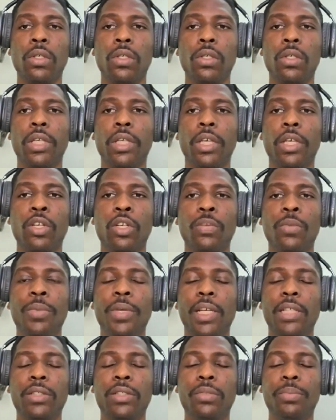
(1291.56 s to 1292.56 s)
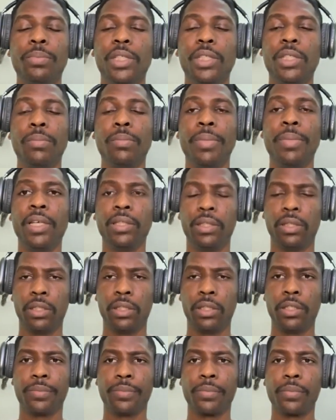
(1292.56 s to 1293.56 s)
the economy hasn't been the best,
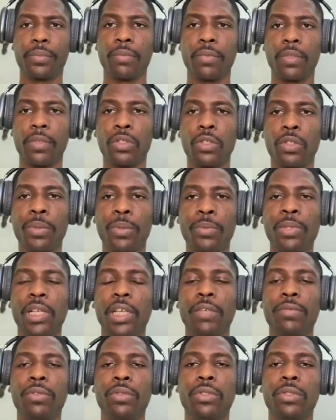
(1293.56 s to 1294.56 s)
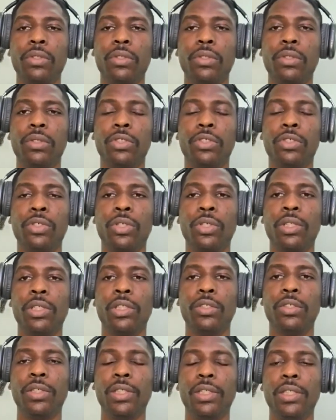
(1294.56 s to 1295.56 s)
so people are even struggling
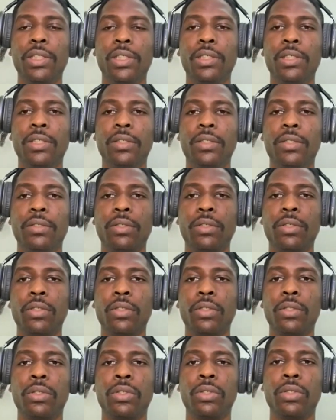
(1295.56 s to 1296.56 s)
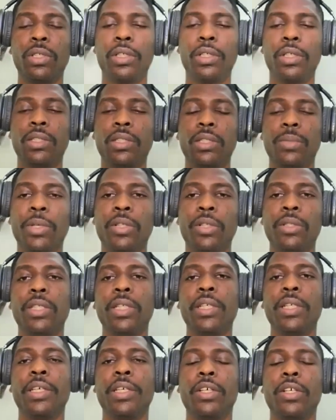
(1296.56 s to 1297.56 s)
to eat. Talk less about
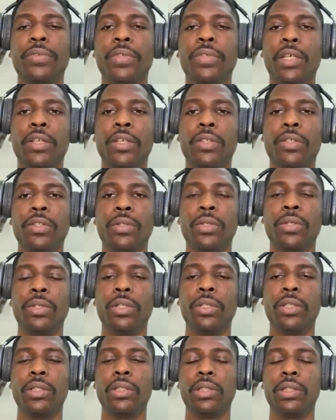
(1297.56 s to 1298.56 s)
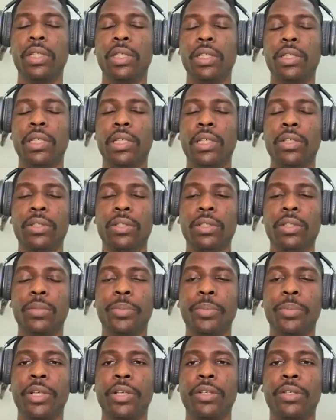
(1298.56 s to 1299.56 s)
take care of their health or take their health as
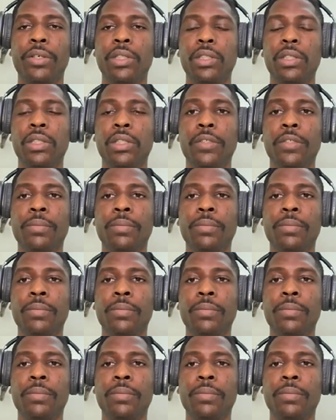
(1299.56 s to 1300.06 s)
priority.